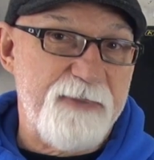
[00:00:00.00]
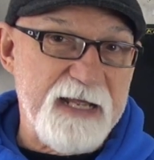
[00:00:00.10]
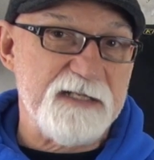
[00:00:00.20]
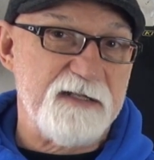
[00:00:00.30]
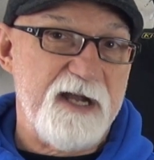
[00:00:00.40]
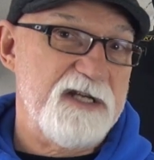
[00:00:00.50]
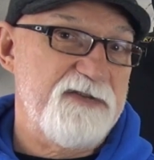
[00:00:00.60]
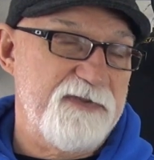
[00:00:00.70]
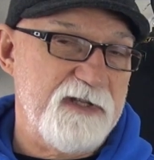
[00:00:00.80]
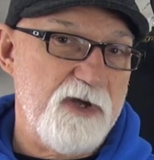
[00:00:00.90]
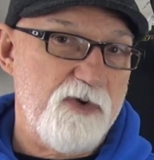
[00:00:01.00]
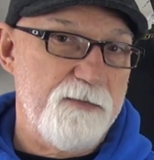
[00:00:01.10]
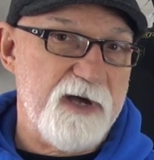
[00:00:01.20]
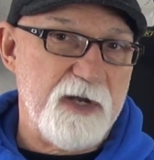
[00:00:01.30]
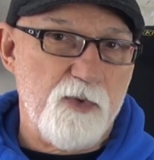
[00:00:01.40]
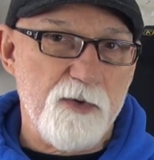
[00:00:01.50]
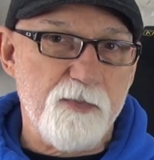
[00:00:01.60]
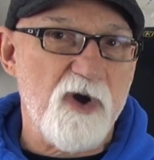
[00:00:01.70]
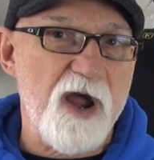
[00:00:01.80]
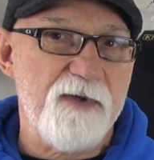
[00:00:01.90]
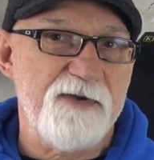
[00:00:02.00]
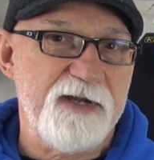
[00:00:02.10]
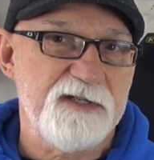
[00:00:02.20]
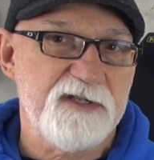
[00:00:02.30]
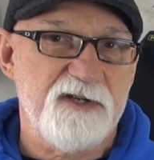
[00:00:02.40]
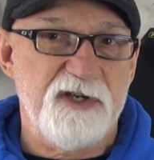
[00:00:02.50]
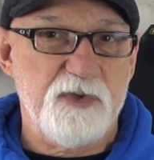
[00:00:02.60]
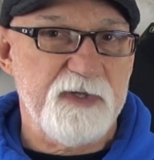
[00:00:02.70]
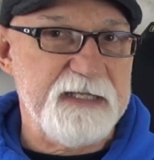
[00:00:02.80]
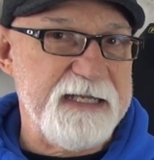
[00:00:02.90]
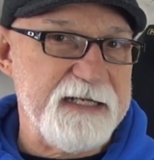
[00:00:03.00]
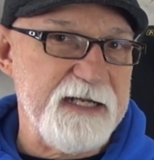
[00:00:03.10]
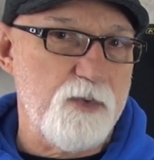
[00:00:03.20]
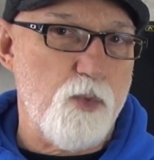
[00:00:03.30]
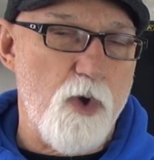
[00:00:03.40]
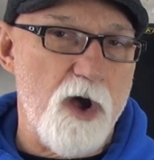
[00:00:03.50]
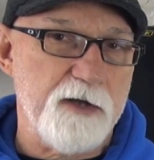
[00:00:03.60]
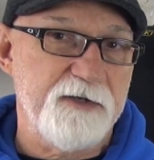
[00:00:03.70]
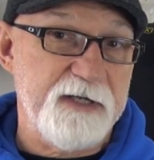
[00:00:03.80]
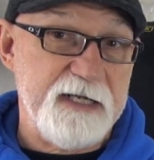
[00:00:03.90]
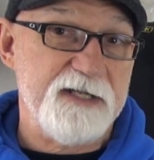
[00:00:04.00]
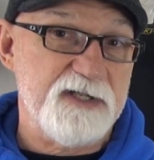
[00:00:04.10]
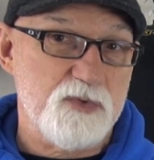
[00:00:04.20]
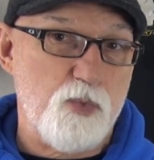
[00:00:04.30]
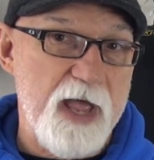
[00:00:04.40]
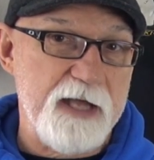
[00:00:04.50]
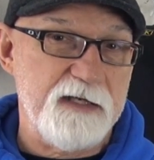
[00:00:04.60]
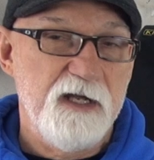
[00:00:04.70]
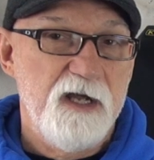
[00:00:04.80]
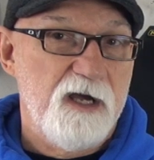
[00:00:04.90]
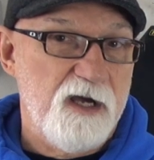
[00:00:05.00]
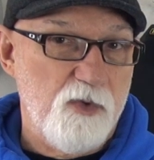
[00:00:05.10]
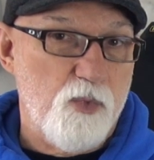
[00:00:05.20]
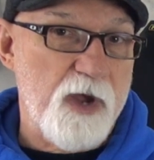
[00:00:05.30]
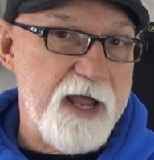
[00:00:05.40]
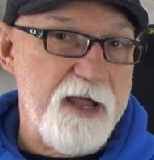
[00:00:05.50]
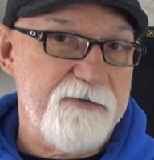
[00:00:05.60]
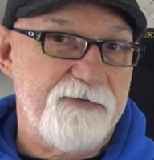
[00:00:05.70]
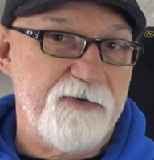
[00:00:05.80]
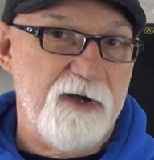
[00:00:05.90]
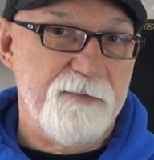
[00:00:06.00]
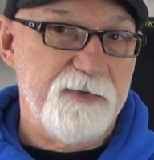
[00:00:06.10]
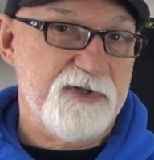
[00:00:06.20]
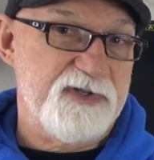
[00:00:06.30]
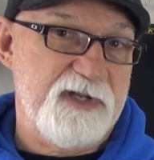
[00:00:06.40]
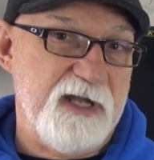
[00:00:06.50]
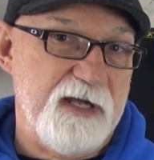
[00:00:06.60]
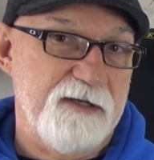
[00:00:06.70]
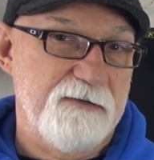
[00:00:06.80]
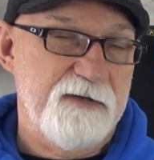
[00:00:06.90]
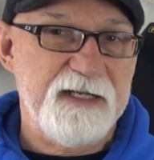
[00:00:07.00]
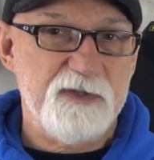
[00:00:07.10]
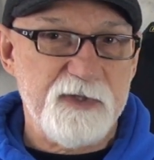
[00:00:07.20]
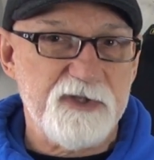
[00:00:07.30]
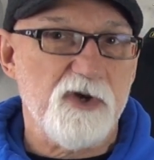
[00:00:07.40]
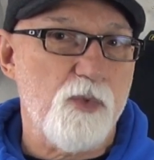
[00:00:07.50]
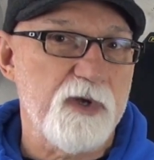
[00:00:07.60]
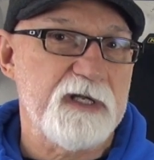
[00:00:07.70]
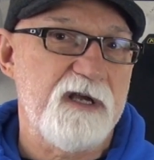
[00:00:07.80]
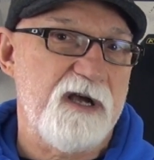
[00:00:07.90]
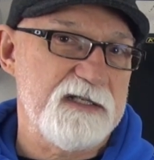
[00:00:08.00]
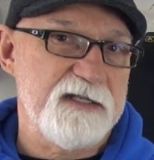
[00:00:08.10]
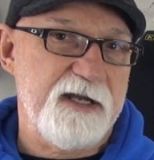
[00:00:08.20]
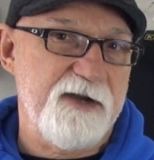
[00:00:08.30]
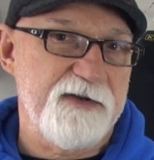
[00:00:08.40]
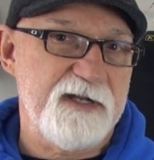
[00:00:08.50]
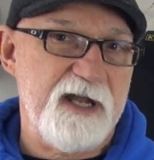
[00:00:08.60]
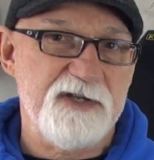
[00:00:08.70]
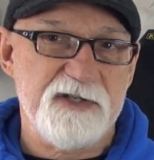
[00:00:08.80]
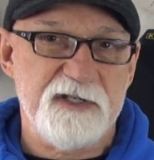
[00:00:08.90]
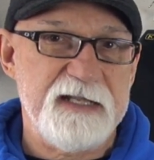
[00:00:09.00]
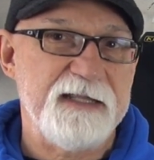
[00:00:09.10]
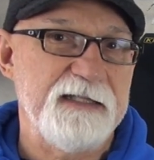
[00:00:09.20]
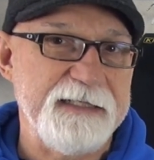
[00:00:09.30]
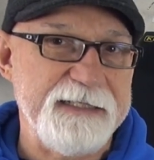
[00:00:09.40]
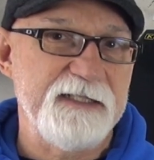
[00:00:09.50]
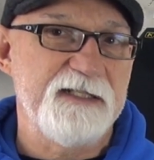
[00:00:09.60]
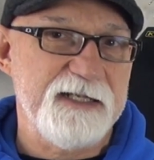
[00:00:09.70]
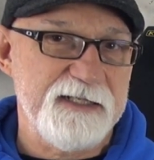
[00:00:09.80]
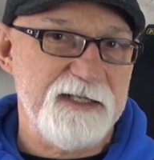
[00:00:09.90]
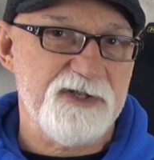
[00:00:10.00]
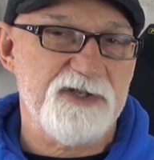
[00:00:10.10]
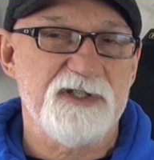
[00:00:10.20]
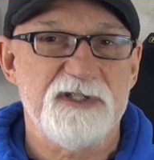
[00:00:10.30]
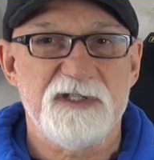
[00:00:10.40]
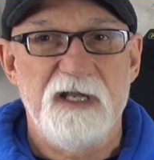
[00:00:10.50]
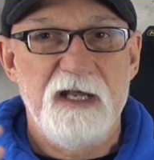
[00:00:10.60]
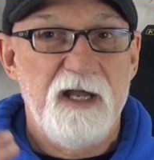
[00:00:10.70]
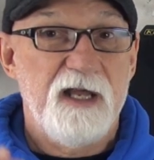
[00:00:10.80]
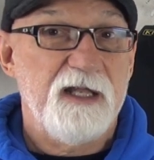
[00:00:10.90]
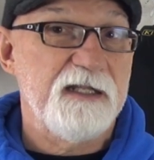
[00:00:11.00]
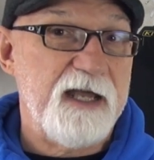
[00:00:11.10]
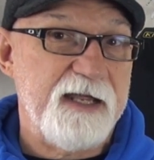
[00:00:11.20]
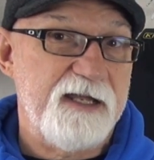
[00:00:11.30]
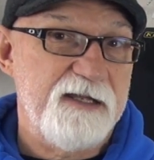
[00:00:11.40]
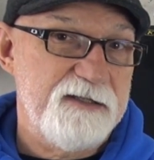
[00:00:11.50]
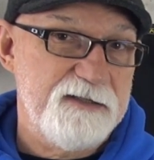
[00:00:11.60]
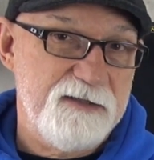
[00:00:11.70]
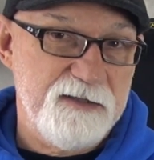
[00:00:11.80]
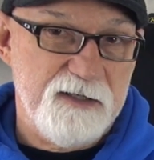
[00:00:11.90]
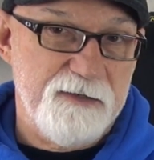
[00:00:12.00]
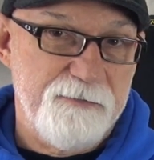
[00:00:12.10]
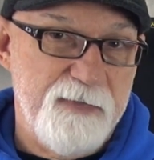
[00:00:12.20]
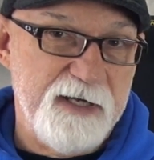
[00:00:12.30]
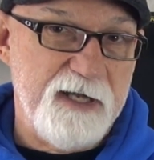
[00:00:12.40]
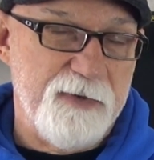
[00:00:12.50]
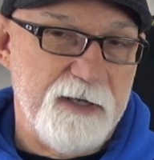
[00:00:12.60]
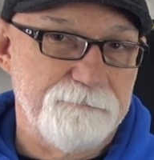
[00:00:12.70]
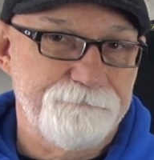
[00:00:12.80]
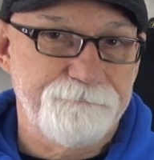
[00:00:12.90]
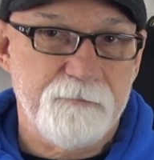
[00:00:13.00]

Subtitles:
base layers for the lower body, we were primarily concerned with getting water, getting sweat away from your skin, right? Because we don't want to cause that irritation that lead to conditions like monkey butt,